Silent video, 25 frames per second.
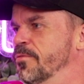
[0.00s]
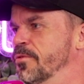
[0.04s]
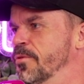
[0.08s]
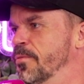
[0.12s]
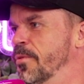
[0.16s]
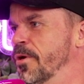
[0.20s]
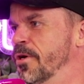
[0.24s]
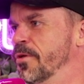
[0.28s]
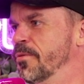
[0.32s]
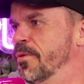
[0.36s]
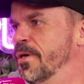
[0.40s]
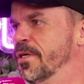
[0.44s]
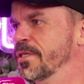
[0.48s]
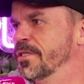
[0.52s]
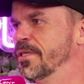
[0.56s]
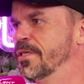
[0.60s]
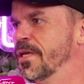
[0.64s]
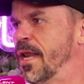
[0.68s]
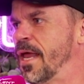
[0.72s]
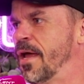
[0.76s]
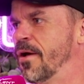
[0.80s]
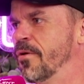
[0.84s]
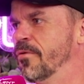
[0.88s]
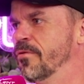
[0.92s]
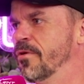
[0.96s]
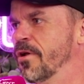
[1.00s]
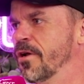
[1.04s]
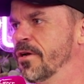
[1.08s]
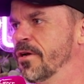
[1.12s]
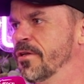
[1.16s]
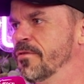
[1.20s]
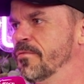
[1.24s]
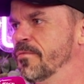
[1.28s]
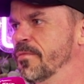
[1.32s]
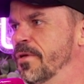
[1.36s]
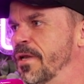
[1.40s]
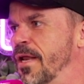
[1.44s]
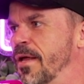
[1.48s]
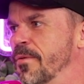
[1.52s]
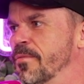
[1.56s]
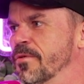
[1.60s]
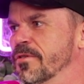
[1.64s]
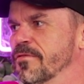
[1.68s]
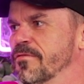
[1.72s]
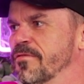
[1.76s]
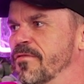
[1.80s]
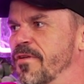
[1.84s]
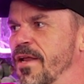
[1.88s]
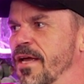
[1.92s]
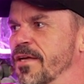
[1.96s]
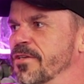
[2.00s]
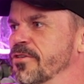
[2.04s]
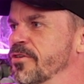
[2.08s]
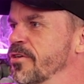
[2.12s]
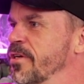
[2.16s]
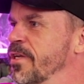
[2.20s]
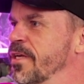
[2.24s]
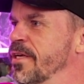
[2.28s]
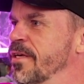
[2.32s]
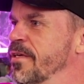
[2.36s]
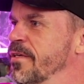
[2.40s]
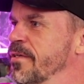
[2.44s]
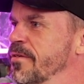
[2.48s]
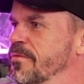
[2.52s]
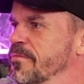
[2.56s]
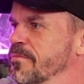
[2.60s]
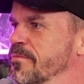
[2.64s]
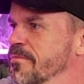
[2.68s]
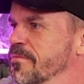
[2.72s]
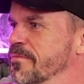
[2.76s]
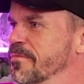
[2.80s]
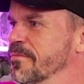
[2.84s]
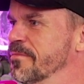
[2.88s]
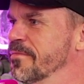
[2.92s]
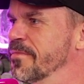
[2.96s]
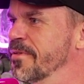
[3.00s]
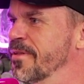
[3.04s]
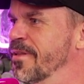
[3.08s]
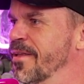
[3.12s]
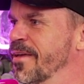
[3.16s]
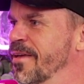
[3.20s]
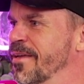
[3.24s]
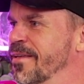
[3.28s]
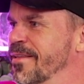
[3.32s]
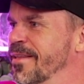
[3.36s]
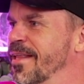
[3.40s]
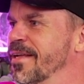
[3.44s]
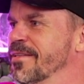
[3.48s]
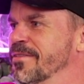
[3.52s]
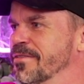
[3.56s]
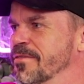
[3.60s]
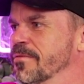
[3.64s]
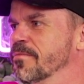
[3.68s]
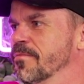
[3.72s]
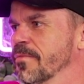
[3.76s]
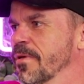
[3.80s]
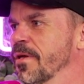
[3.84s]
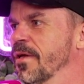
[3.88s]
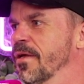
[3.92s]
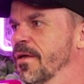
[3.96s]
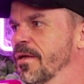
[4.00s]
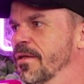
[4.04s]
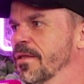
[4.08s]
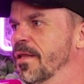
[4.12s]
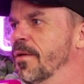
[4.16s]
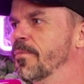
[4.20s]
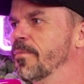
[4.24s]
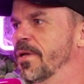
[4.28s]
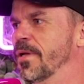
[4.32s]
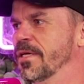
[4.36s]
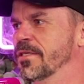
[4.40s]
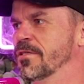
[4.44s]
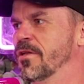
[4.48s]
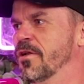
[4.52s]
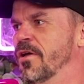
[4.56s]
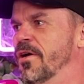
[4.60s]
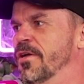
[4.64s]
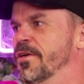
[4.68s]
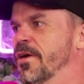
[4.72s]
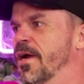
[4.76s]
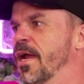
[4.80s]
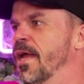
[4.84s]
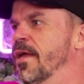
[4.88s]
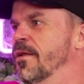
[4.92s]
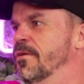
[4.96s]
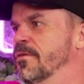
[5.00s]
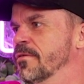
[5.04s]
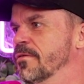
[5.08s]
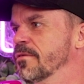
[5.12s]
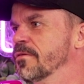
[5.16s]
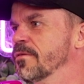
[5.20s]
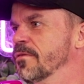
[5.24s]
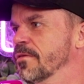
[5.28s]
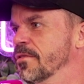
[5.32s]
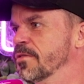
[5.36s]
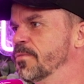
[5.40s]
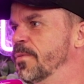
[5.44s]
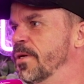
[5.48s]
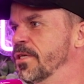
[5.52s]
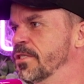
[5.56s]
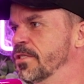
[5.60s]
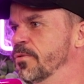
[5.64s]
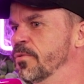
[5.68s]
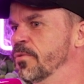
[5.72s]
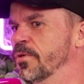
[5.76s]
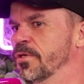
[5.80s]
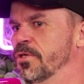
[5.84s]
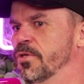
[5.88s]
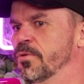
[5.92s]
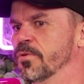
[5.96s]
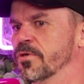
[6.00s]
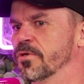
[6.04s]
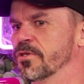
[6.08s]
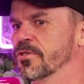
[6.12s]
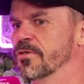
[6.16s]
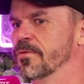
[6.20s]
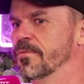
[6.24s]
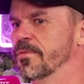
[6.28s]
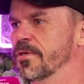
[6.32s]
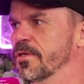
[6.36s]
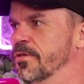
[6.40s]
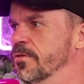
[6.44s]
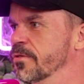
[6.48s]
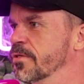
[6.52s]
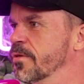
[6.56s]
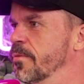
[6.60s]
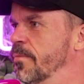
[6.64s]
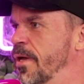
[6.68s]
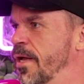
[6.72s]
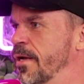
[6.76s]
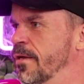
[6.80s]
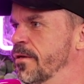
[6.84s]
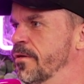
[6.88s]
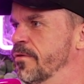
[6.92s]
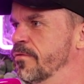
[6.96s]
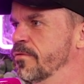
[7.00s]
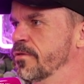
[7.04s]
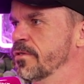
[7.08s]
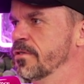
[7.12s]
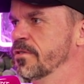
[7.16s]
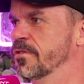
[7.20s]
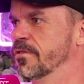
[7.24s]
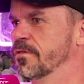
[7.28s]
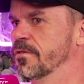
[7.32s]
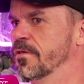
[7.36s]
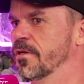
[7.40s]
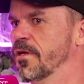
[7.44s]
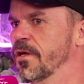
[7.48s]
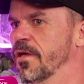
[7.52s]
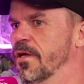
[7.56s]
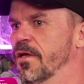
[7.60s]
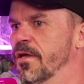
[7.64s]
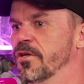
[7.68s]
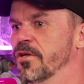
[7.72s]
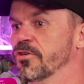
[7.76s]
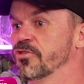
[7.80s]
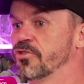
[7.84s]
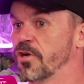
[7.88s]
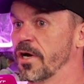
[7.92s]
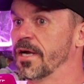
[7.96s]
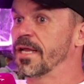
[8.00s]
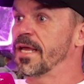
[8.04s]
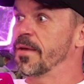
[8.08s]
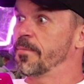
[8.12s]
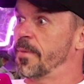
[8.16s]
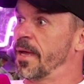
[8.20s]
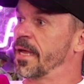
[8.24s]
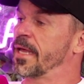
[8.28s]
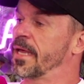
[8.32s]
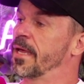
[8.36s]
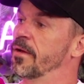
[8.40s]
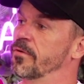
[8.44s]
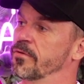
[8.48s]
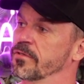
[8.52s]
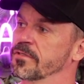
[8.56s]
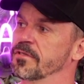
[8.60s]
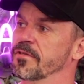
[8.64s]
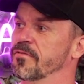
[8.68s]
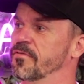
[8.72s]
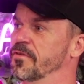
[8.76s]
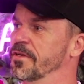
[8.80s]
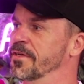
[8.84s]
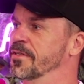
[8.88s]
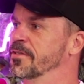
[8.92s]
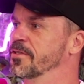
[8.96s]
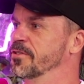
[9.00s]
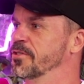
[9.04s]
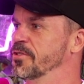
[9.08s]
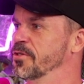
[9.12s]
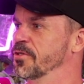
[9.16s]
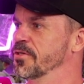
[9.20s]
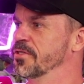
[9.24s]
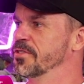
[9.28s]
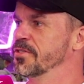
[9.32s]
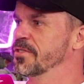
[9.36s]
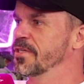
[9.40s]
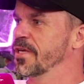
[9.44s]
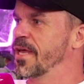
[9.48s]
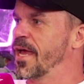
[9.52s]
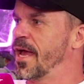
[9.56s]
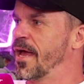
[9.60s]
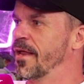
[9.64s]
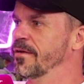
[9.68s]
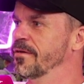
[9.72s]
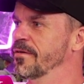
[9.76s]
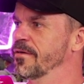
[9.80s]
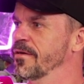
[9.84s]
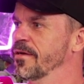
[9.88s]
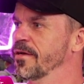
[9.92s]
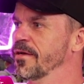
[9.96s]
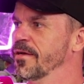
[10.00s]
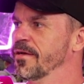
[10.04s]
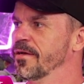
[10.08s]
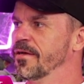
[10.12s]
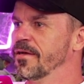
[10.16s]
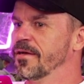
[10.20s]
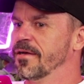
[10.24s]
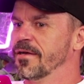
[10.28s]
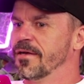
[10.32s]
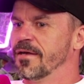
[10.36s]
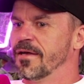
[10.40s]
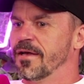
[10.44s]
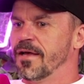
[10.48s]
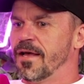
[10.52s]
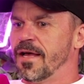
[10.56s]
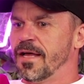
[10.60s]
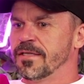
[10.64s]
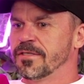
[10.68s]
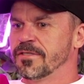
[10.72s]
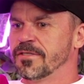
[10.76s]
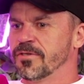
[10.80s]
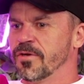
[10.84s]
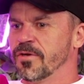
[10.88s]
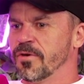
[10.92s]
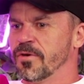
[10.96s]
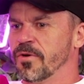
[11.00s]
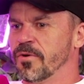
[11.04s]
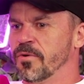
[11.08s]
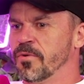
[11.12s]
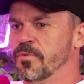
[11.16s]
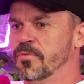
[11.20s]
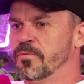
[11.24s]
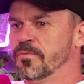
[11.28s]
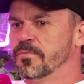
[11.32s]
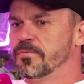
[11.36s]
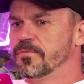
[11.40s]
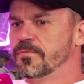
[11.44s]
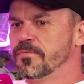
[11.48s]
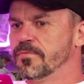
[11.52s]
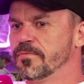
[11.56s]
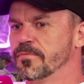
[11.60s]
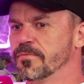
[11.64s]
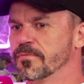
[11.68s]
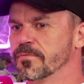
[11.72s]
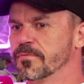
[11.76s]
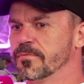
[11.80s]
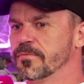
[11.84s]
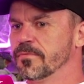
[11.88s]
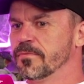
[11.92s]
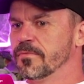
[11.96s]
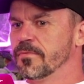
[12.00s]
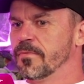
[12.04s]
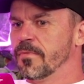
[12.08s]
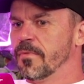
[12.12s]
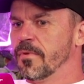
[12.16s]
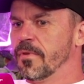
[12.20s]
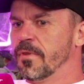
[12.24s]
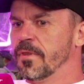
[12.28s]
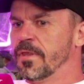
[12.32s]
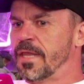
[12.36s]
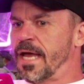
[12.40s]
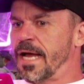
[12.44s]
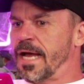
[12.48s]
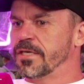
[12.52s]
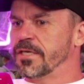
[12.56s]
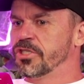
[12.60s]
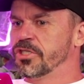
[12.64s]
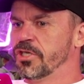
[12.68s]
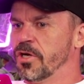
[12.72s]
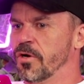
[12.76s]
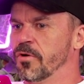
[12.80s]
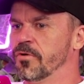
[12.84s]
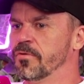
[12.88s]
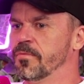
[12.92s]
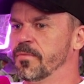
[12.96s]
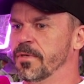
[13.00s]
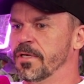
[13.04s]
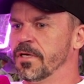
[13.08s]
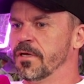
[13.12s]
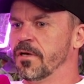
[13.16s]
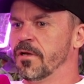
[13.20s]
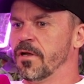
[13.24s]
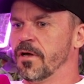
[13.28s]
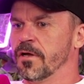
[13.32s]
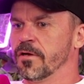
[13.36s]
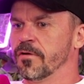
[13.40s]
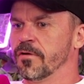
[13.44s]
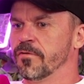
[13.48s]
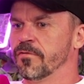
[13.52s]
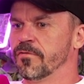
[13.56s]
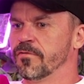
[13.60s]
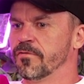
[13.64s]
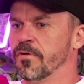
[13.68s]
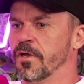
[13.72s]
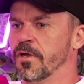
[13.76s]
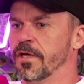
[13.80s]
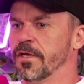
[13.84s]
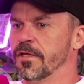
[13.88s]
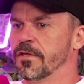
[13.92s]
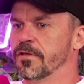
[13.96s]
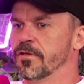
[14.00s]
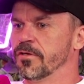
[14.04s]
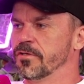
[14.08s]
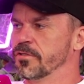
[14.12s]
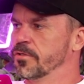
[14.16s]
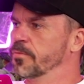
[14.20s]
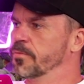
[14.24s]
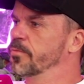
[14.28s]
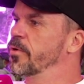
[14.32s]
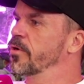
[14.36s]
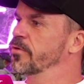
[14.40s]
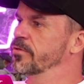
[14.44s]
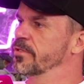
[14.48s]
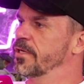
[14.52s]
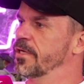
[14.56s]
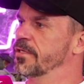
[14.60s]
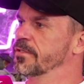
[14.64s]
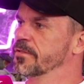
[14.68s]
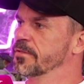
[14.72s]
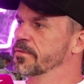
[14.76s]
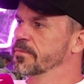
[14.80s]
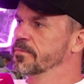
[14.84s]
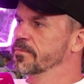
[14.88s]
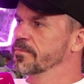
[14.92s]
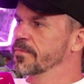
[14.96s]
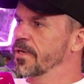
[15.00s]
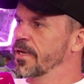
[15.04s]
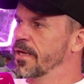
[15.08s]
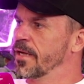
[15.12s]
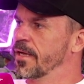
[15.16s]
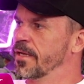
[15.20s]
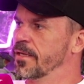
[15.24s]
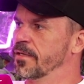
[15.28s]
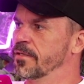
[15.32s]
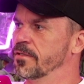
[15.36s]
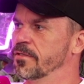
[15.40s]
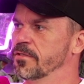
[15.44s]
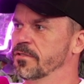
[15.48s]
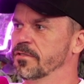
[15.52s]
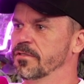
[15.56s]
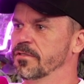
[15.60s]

body weight to now not even being able to flex your knee, like that plays a lot on your head, especially when you are somebody who's competitive and is trying to get back out onto the field as soon as you can. And so that showed me a lot of like, there's a process. And